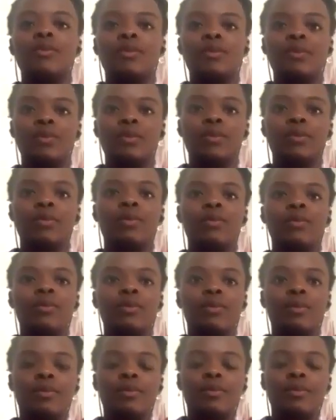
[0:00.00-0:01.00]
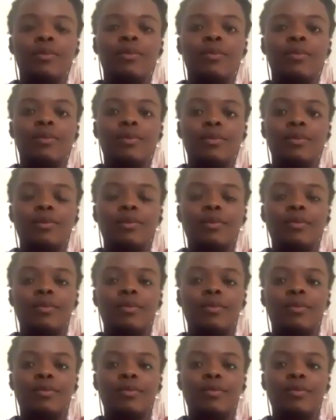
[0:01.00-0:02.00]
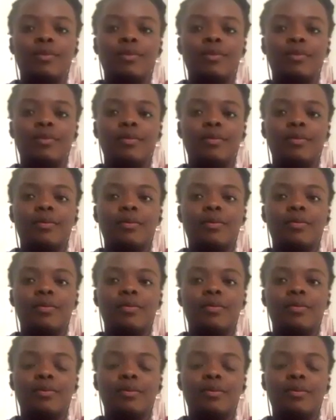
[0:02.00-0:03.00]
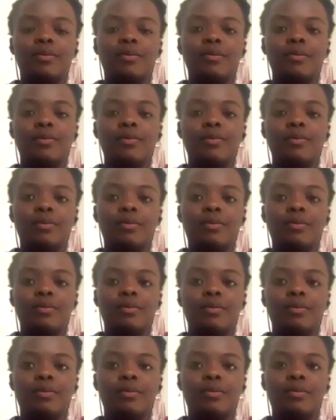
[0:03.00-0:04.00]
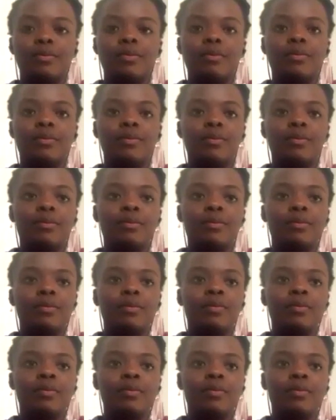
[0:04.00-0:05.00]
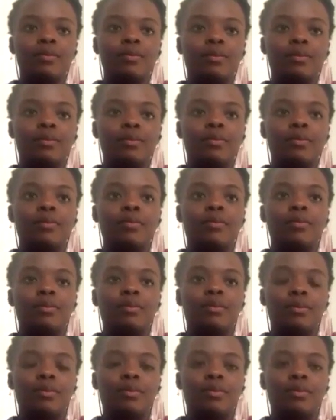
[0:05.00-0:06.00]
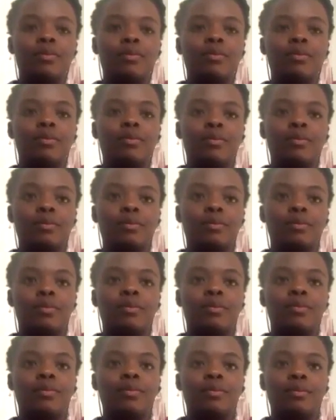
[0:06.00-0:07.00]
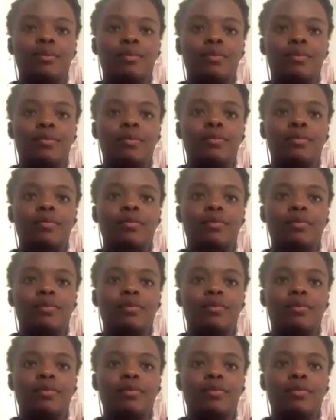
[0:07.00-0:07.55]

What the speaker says: No words are spoken by the person on screen.